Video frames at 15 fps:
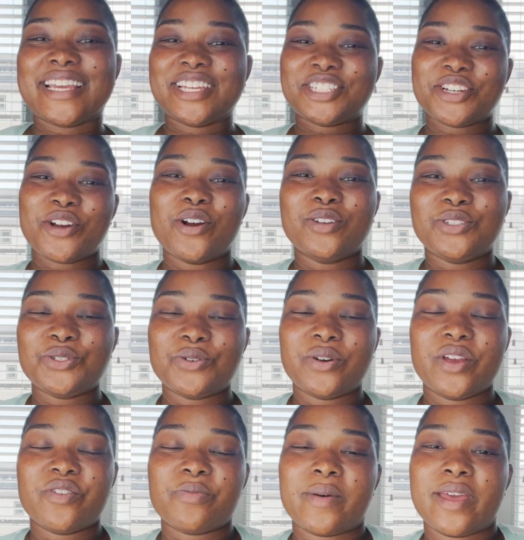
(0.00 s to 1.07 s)
It's your girl Jewel
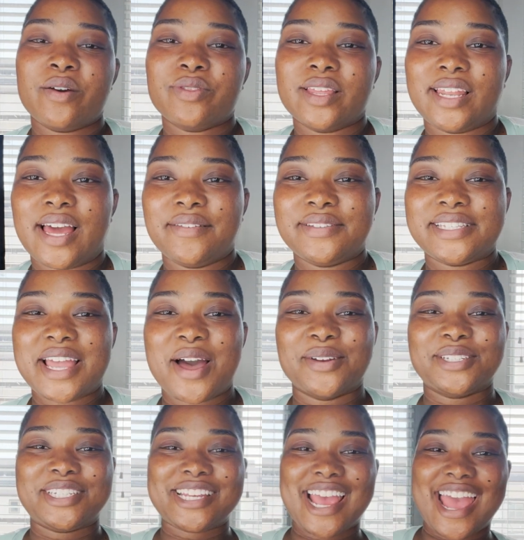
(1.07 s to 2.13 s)
here with my Healthy Lifestyle
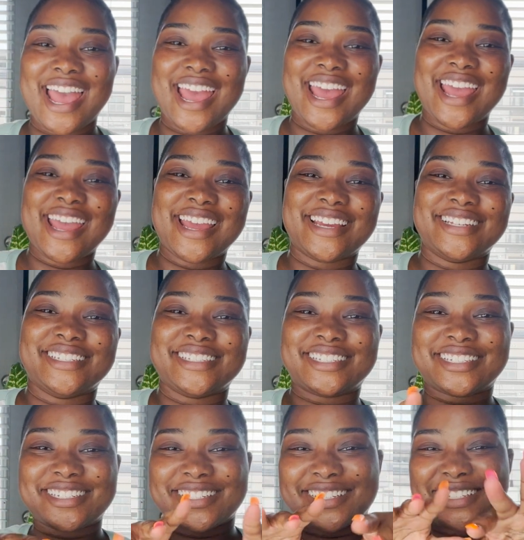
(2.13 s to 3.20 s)
Change.
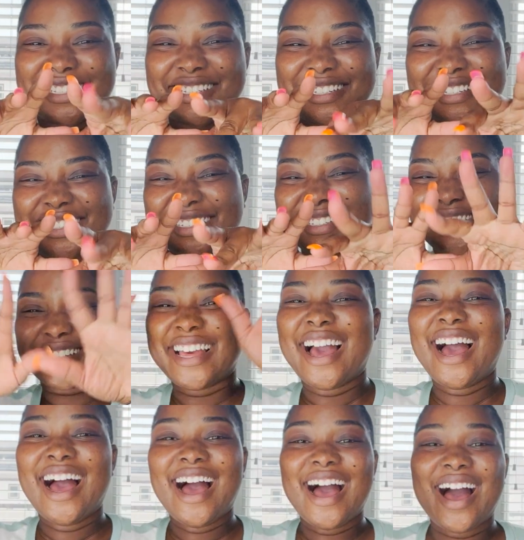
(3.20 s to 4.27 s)

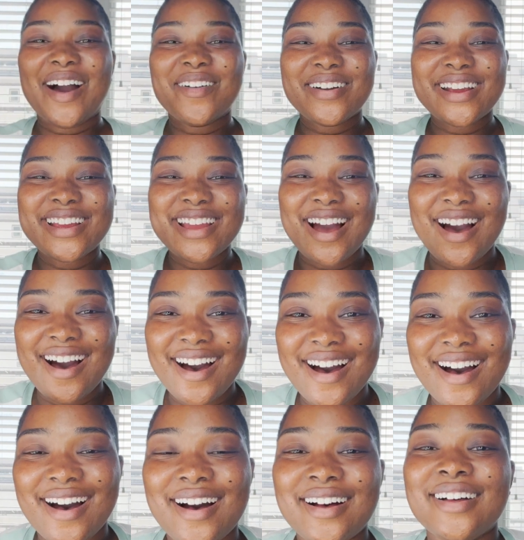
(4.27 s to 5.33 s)
How
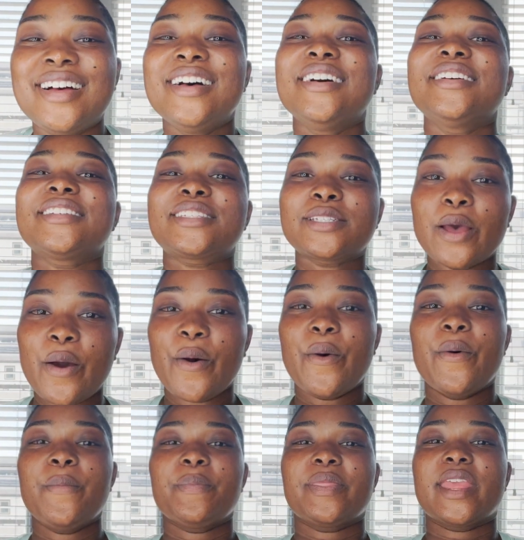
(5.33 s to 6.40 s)
are y'all?
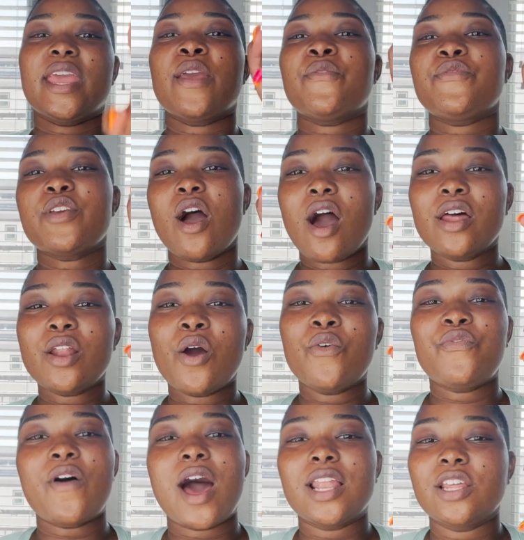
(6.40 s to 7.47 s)
So if y'all
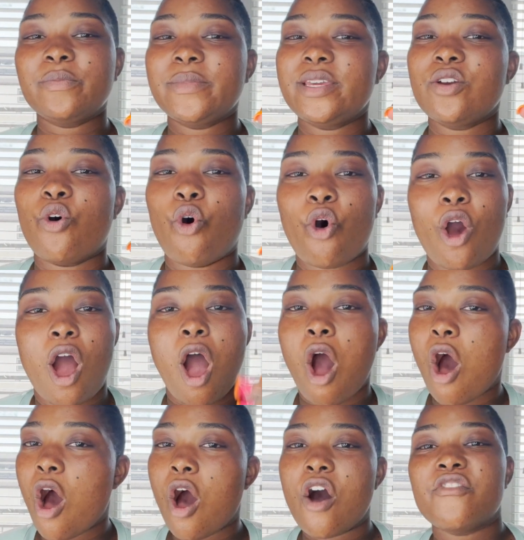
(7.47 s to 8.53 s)
don't follow me on
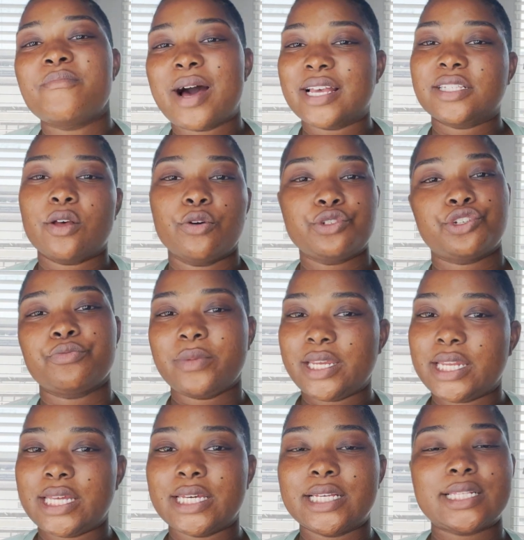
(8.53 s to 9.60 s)
all of my social
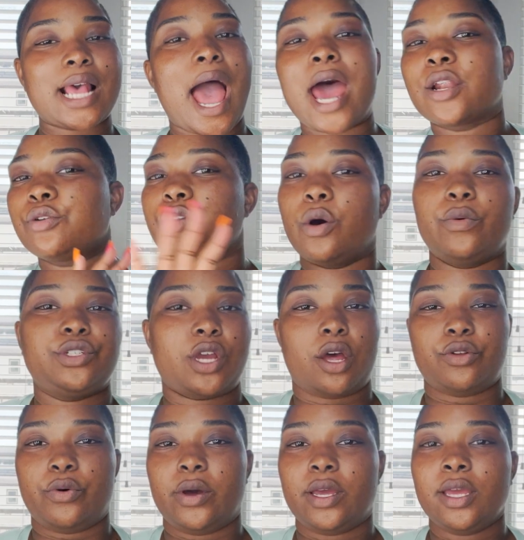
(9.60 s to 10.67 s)
medias, I don't know what y'all
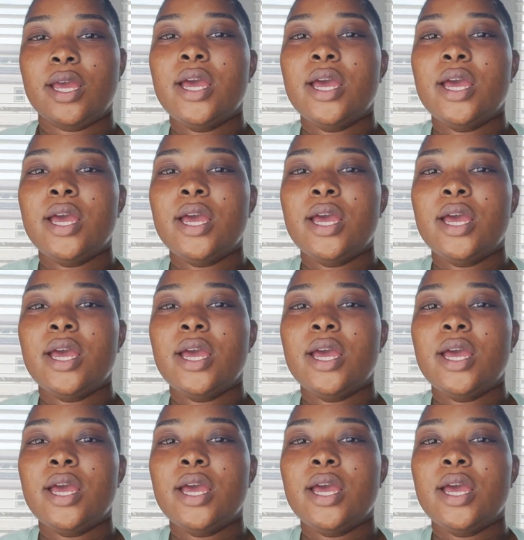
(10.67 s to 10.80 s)
doing.